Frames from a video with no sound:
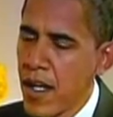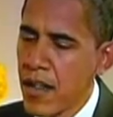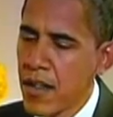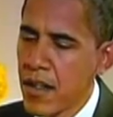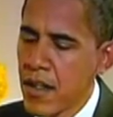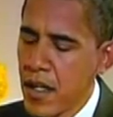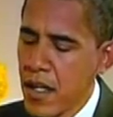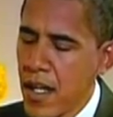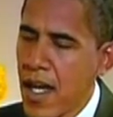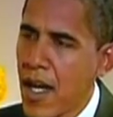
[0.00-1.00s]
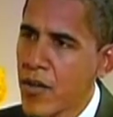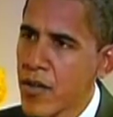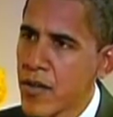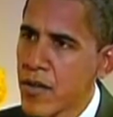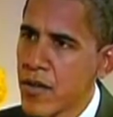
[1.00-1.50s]
that
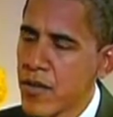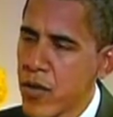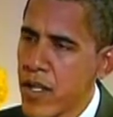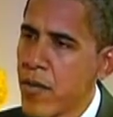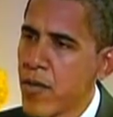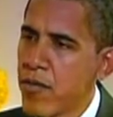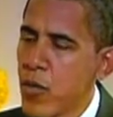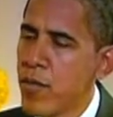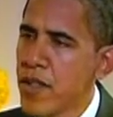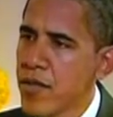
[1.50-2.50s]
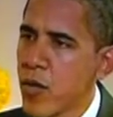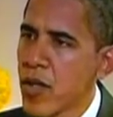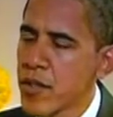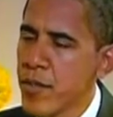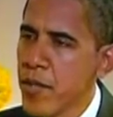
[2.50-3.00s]
allows freedom of movement
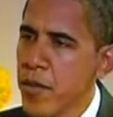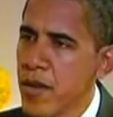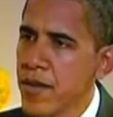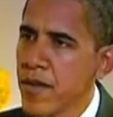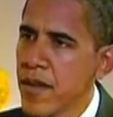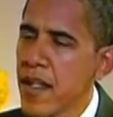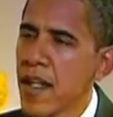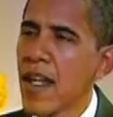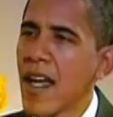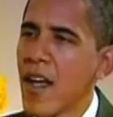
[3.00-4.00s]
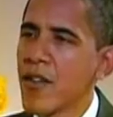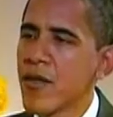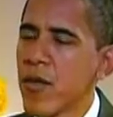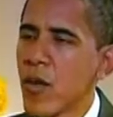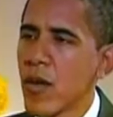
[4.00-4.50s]
for its people, that
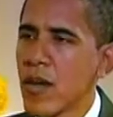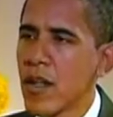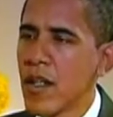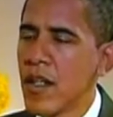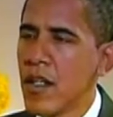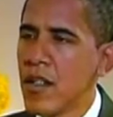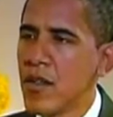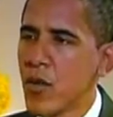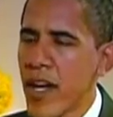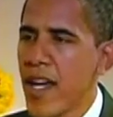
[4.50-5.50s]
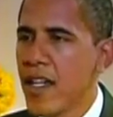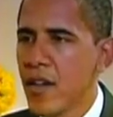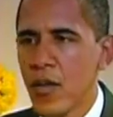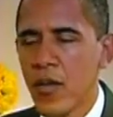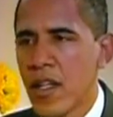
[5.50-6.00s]
allows for
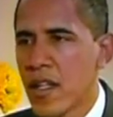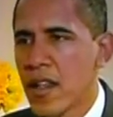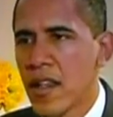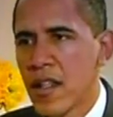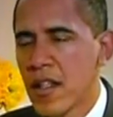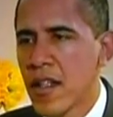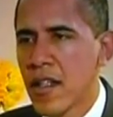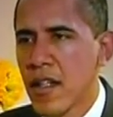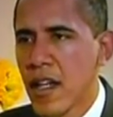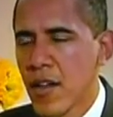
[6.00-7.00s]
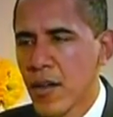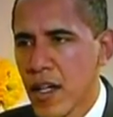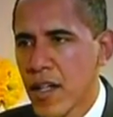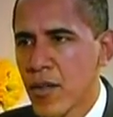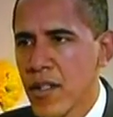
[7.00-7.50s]
trade with
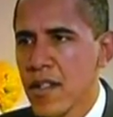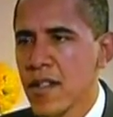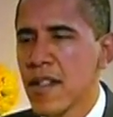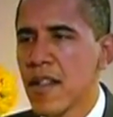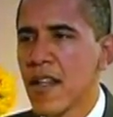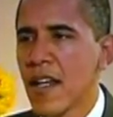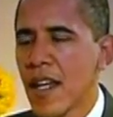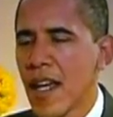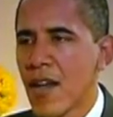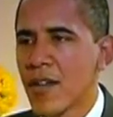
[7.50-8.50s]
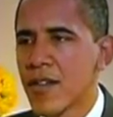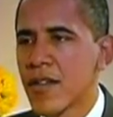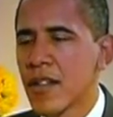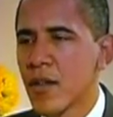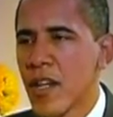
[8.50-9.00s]
other countries, that
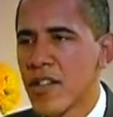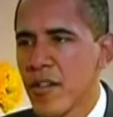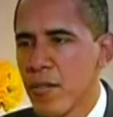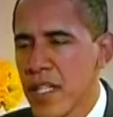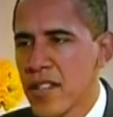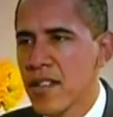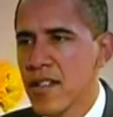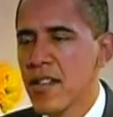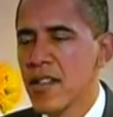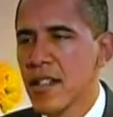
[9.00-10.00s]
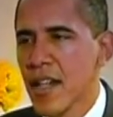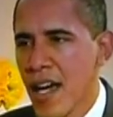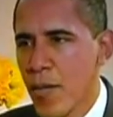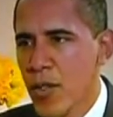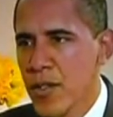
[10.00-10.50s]
allows the creation of businesses
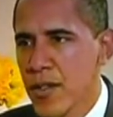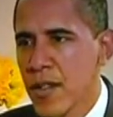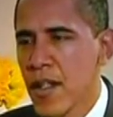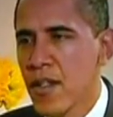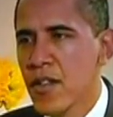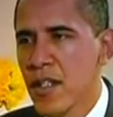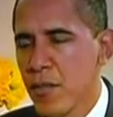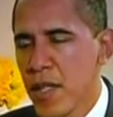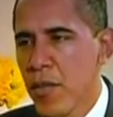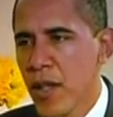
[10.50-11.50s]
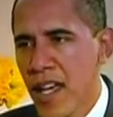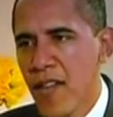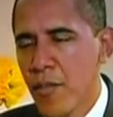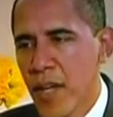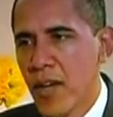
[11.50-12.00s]
and commerce so that
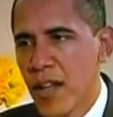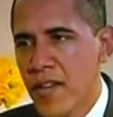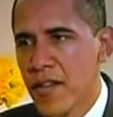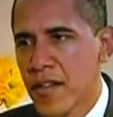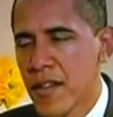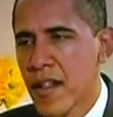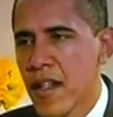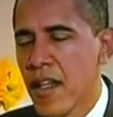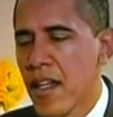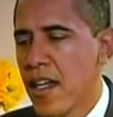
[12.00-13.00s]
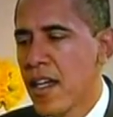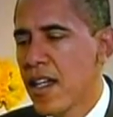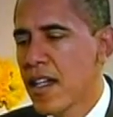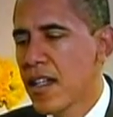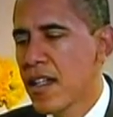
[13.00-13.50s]
people have a better life.
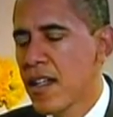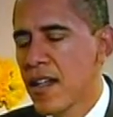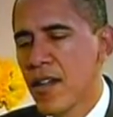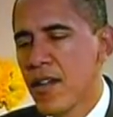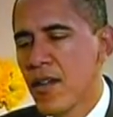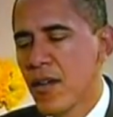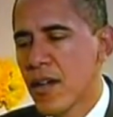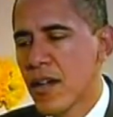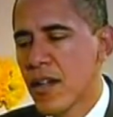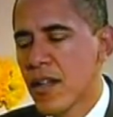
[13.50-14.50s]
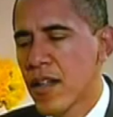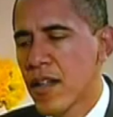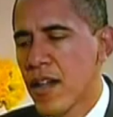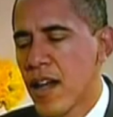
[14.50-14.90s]
And look,